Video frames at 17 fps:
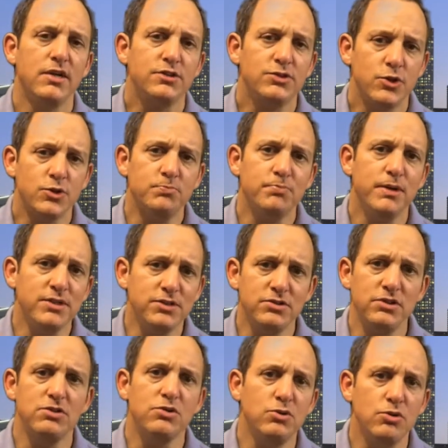So it's best
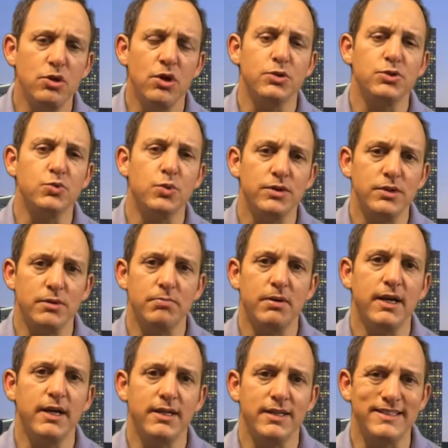to do those when the
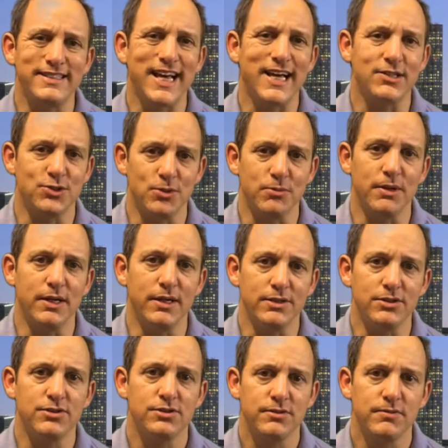pain
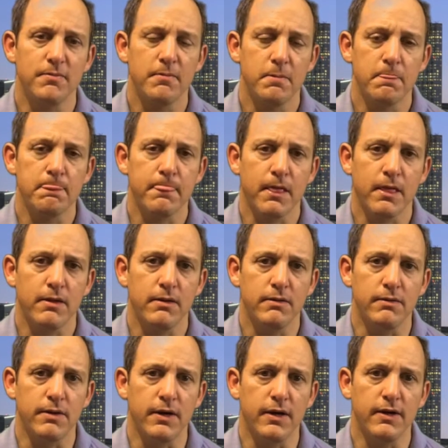exacerbates.
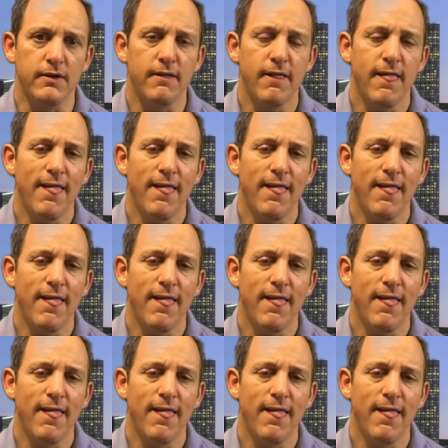Okay?